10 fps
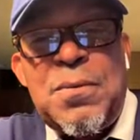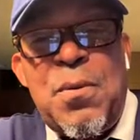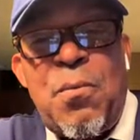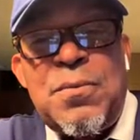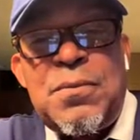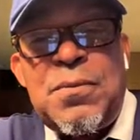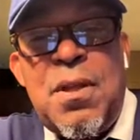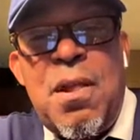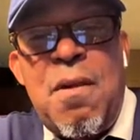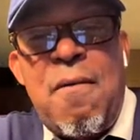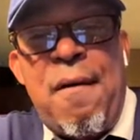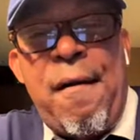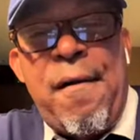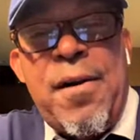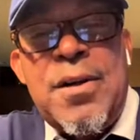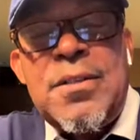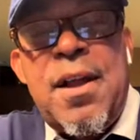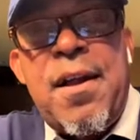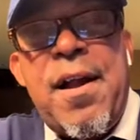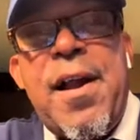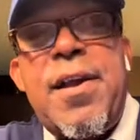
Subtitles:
Yeah, that's a nice question.